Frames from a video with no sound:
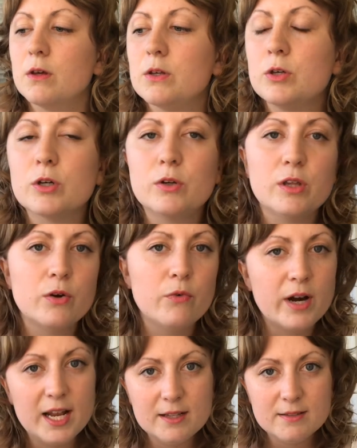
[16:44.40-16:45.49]
you could either
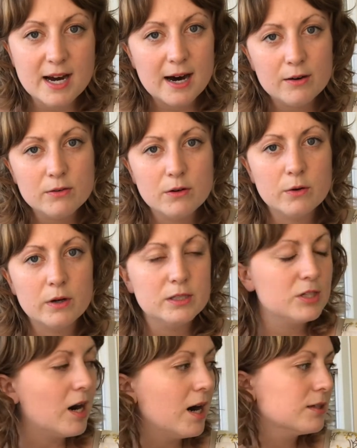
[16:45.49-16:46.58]
write it down or
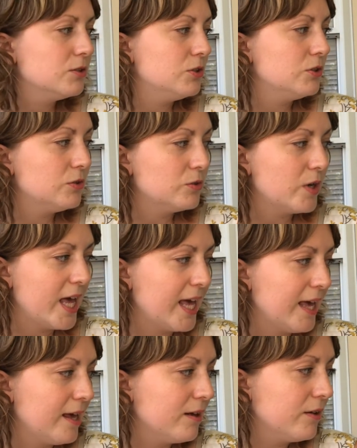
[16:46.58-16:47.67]
talk to
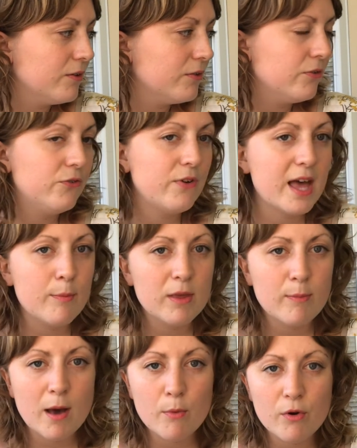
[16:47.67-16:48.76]
a family
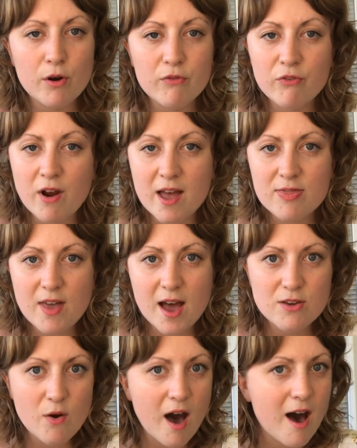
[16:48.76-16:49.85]
member or friend that
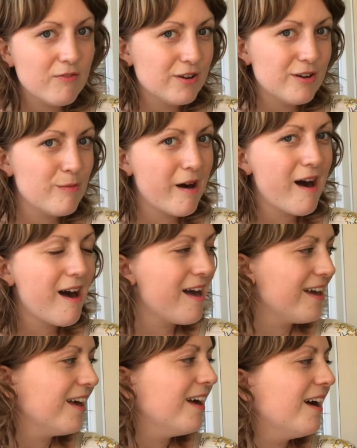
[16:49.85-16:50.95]
you have
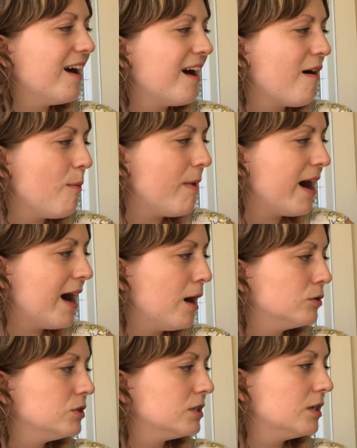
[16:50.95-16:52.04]
nearby
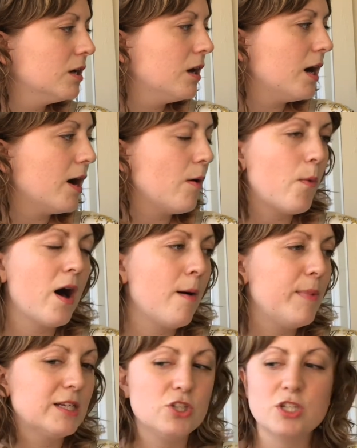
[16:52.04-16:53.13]
about
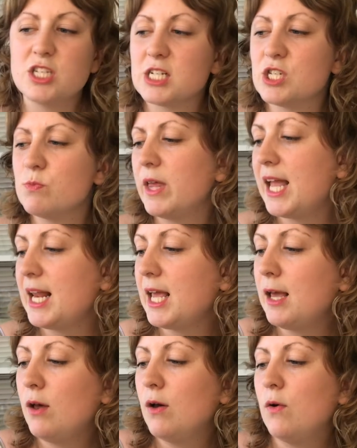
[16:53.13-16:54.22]
just
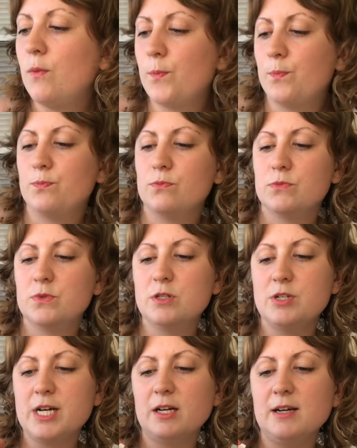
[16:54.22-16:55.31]
explaining your
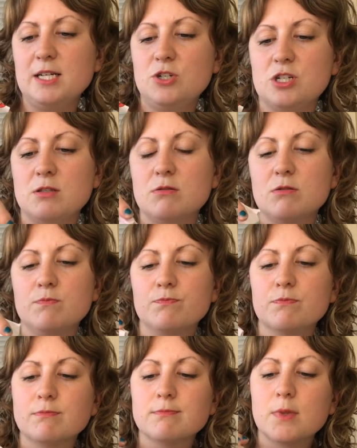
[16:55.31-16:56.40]
decorations.
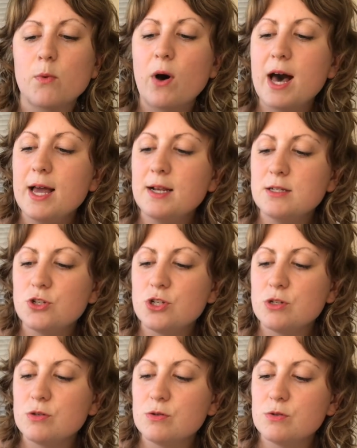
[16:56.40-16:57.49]
Why did
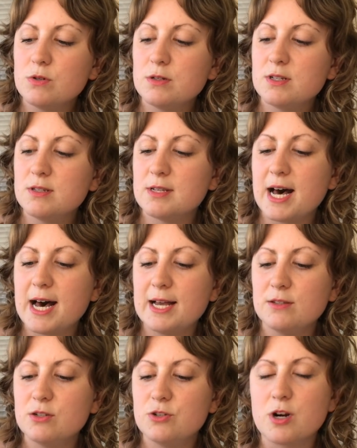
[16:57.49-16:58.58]
you
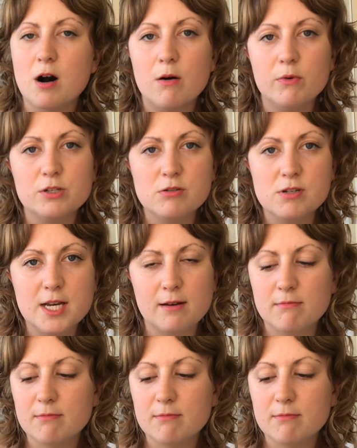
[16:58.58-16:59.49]
decide to draw what you did?